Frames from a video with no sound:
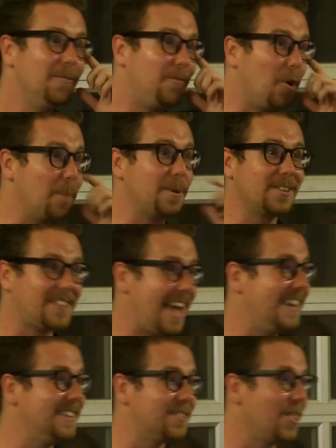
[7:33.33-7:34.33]

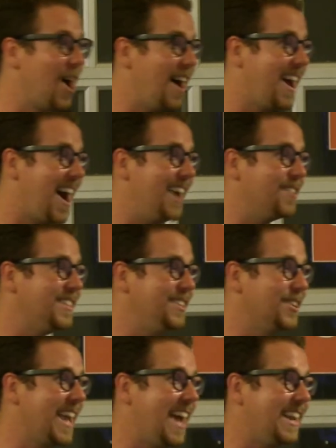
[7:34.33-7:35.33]
4% is a lot higher than
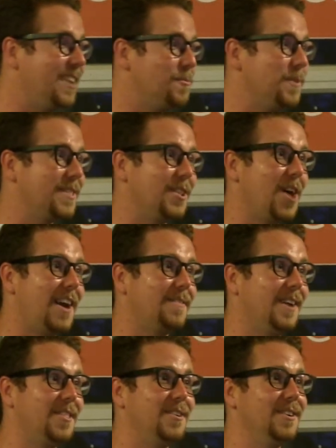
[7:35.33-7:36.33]
you're getting with a lot of
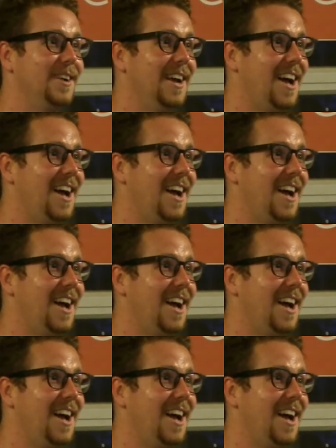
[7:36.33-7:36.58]
other